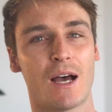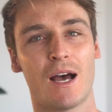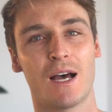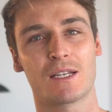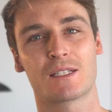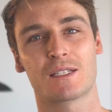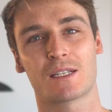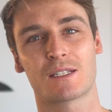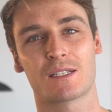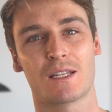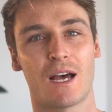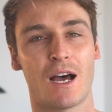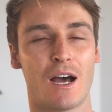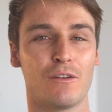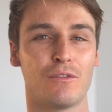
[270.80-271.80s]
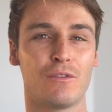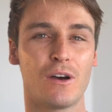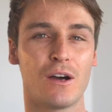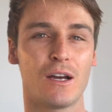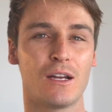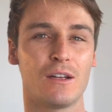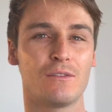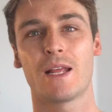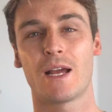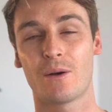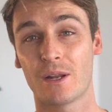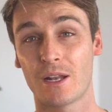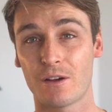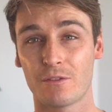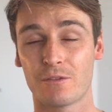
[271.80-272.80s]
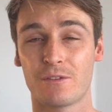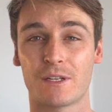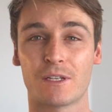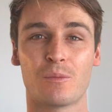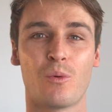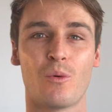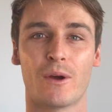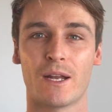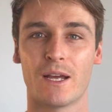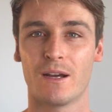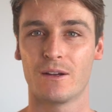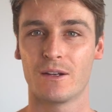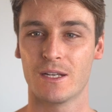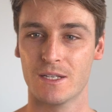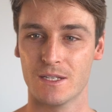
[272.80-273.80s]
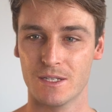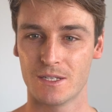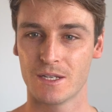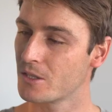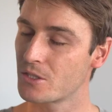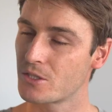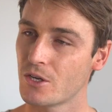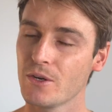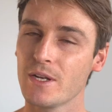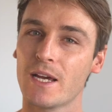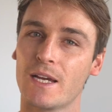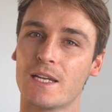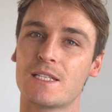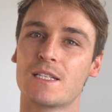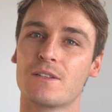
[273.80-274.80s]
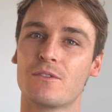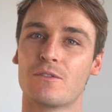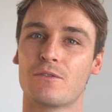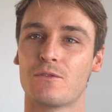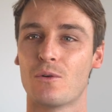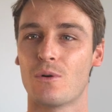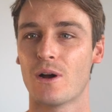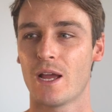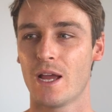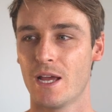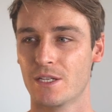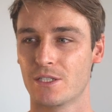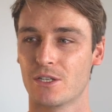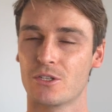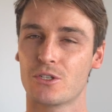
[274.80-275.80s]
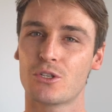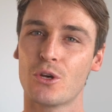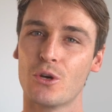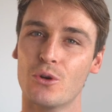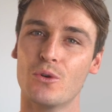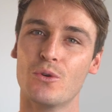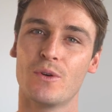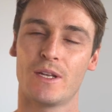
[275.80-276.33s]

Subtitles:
R6 and the R5. Now another thing to point out is the Sony A7IV has two